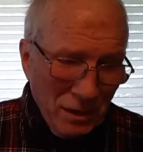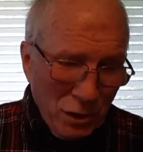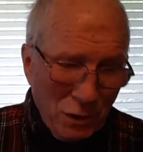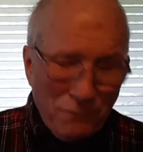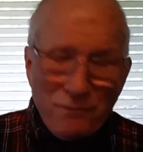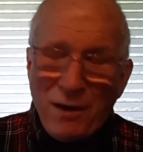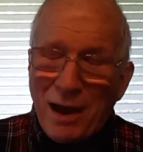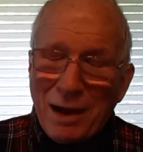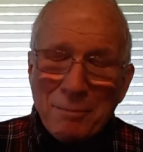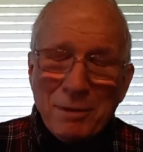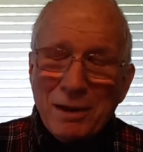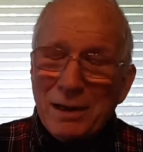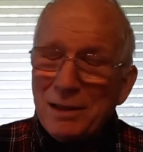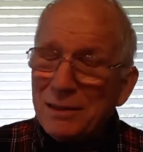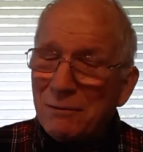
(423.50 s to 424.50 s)
Your
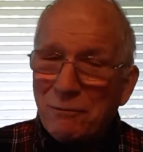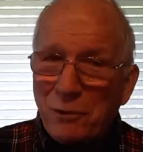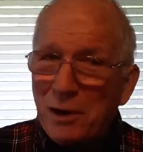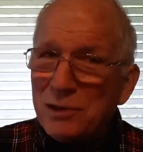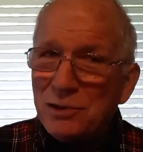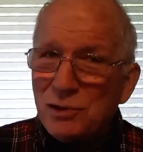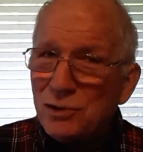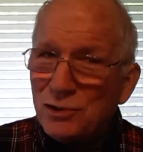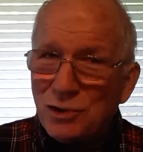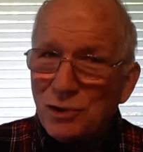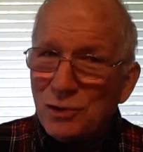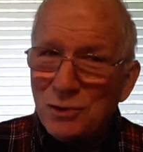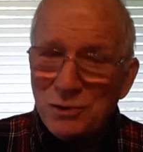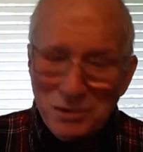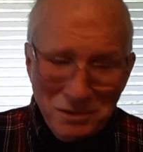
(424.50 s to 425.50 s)
family, the friends you
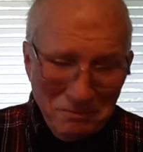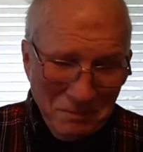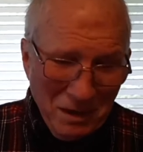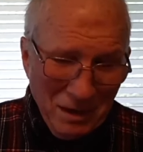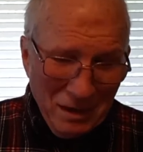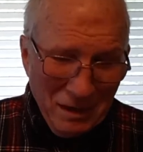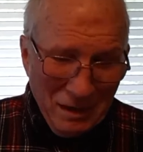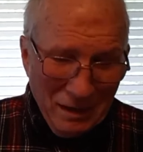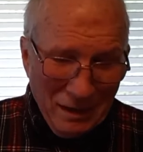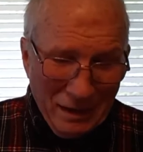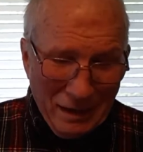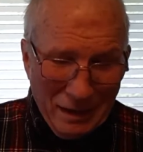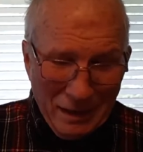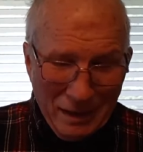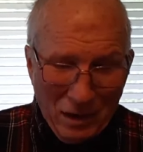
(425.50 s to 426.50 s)
choose,
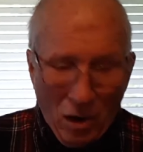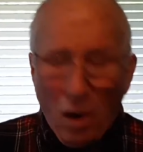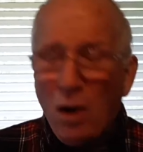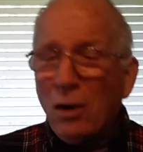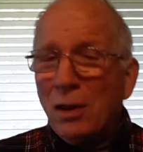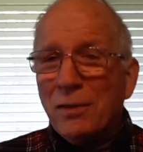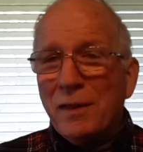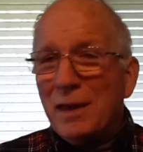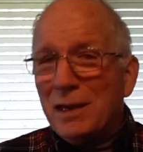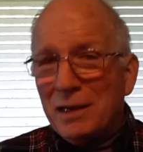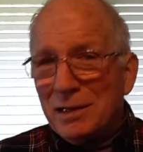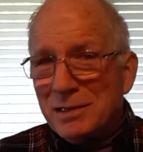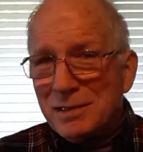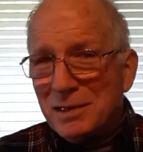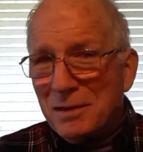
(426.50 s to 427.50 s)
uh, all of
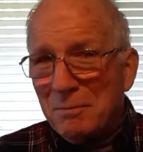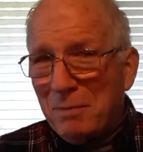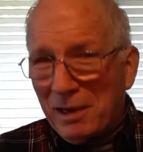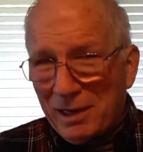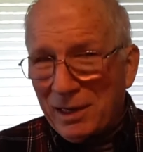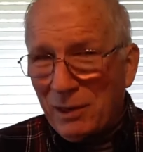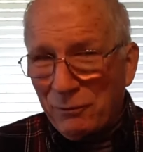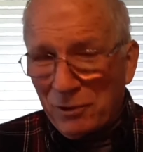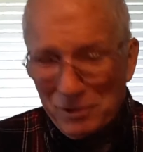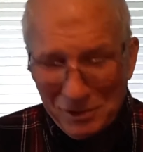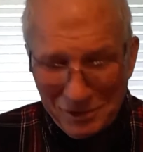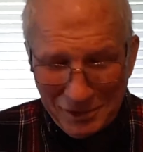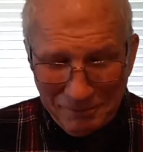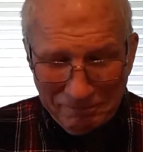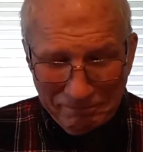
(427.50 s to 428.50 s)
these make a
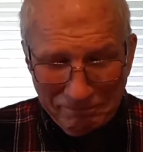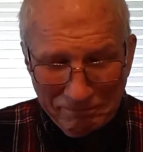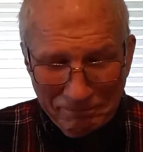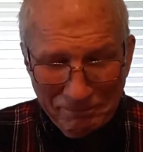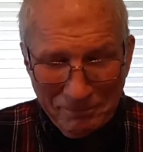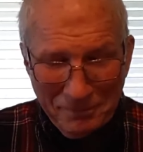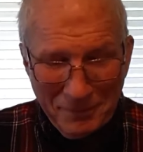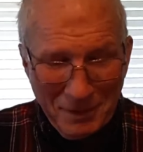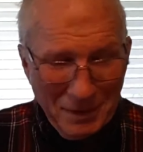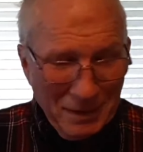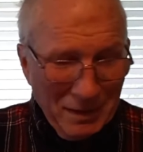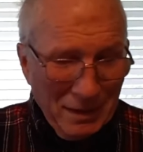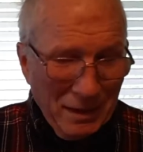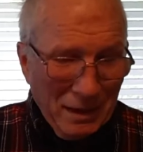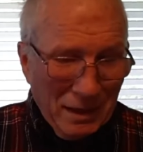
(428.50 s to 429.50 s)
difference.
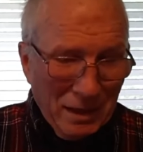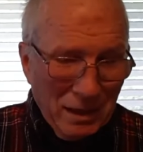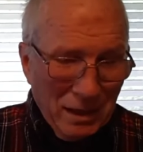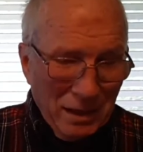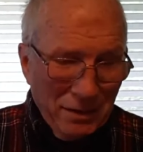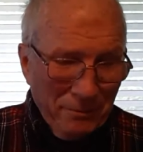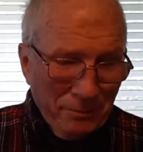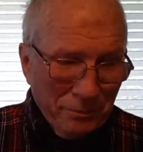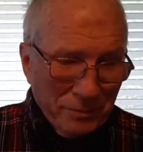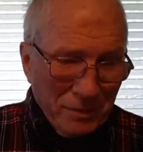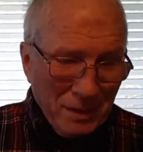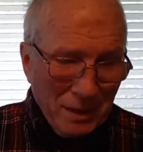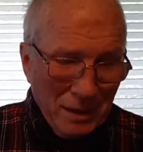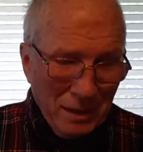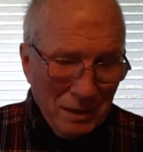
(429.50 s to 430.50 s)
Uh,
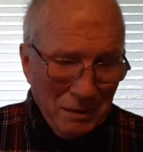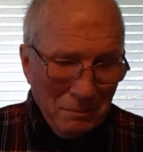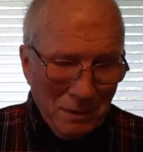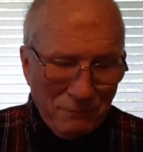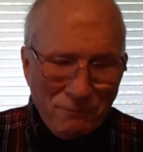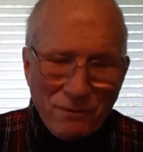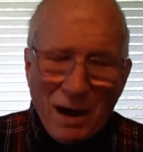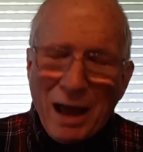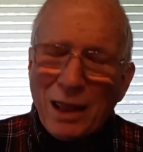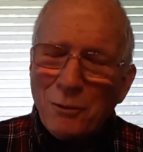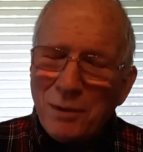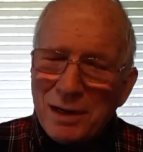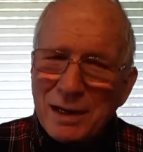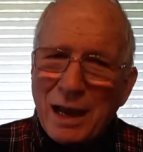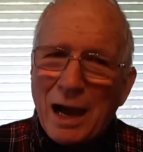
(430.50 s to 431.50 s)
but
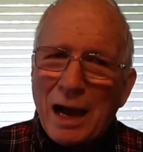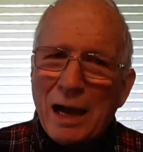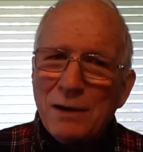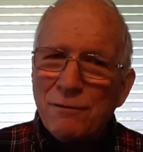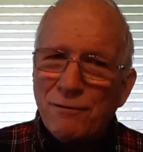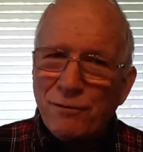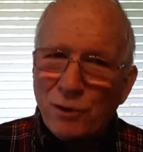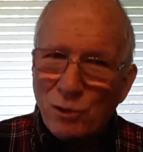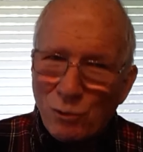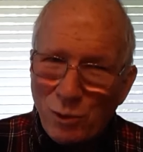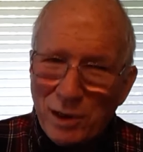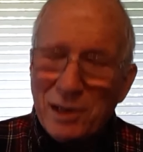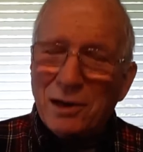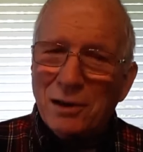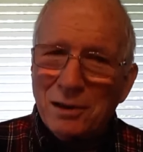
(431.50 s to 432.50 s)
following God for
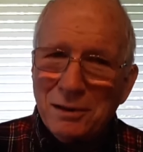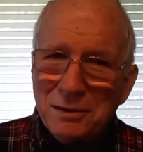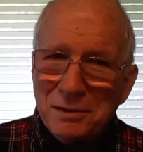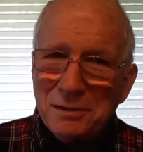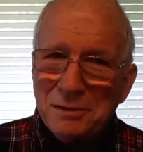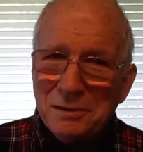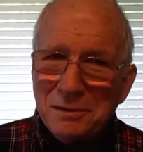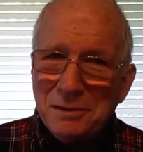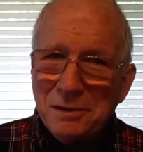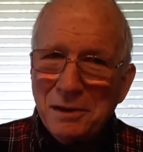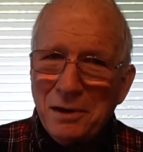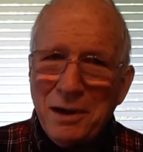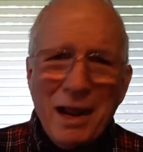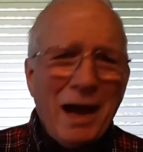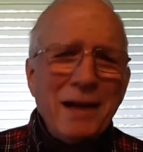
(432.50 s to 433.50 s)
real,
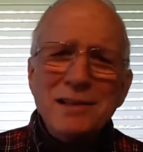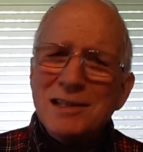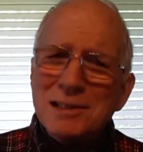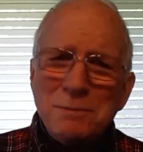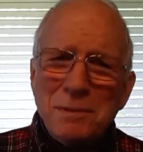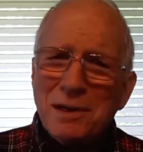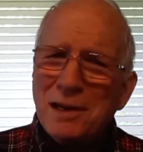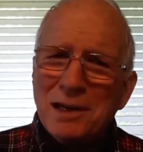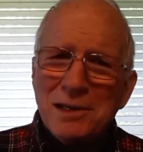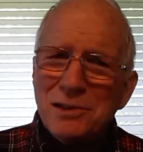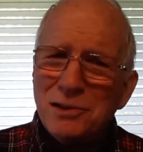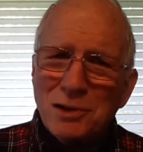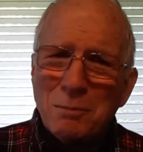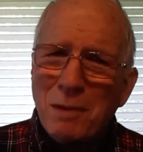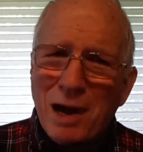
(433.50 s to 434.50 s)
not just
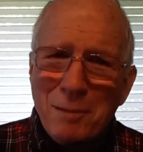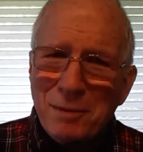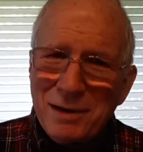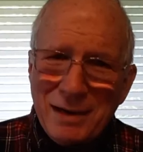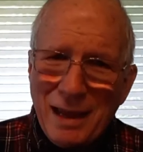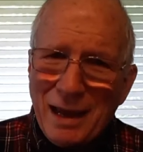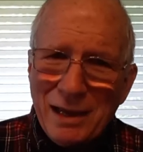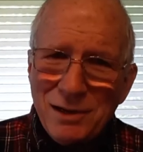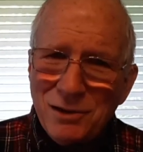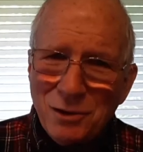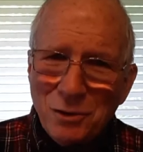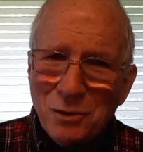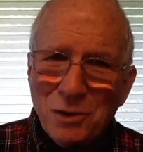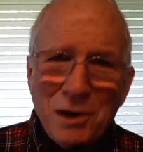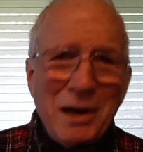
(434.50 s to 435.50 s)
because your mom and dad
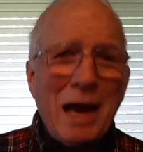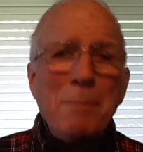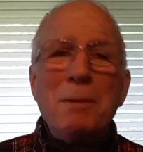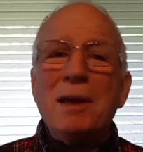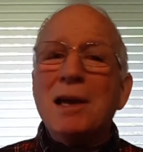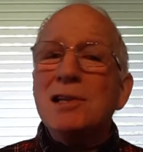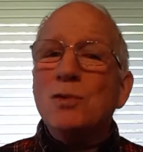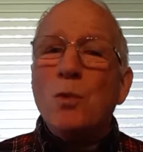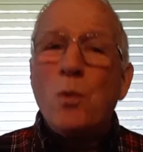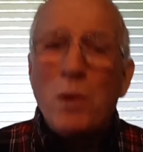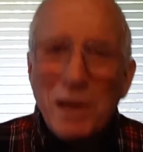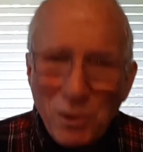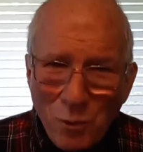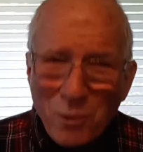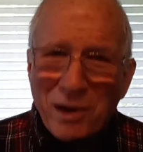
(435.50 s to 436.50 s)
do, or not because
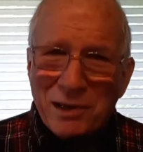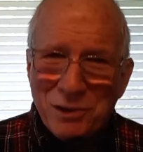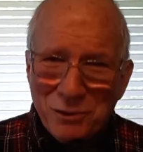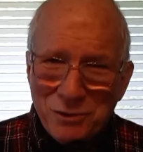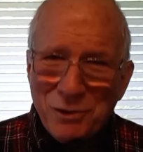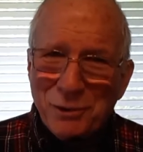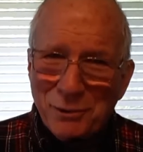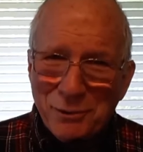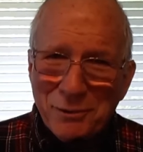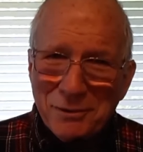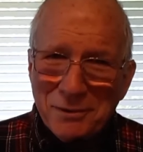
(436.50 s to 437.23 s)
we want you to,